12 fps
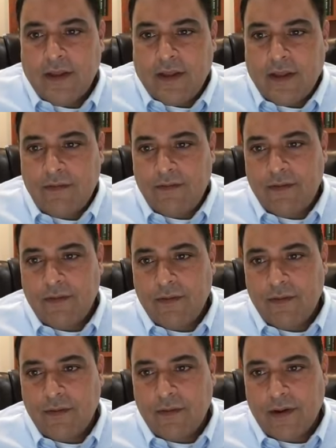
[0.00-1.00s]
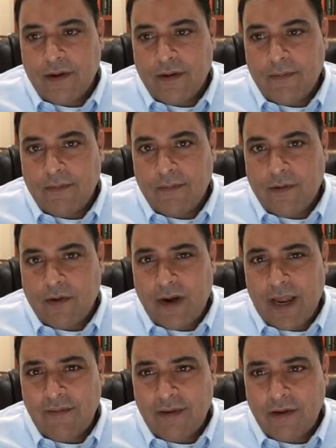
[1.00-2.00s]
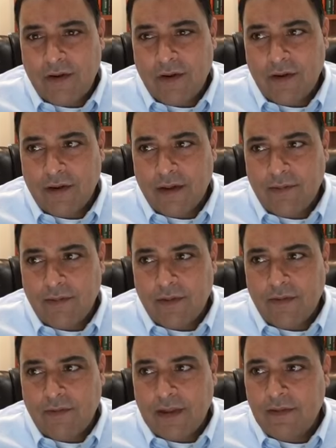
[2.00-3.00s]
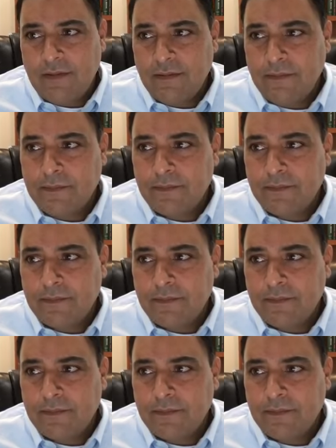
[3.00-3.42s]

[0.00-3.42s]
If you are having a hard time with events,